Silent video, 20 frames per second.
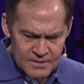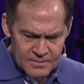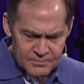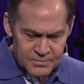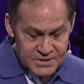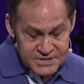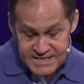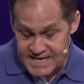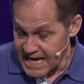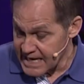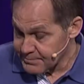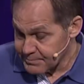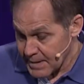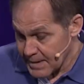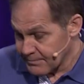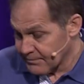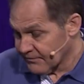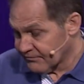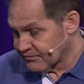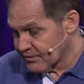protect
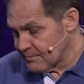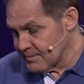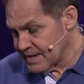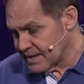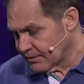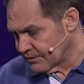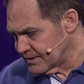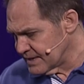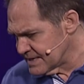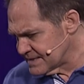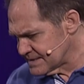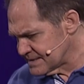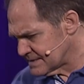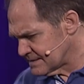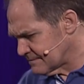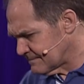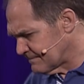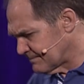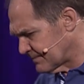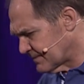people from illness,
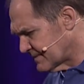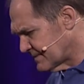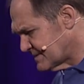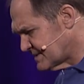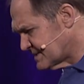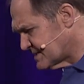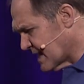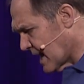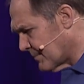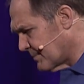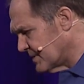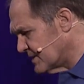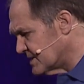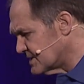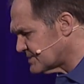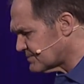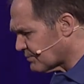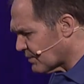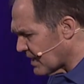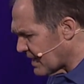stopping the
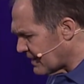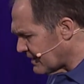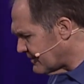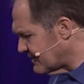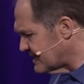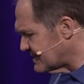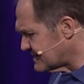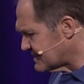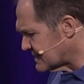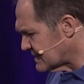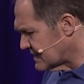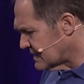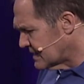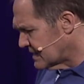spread of this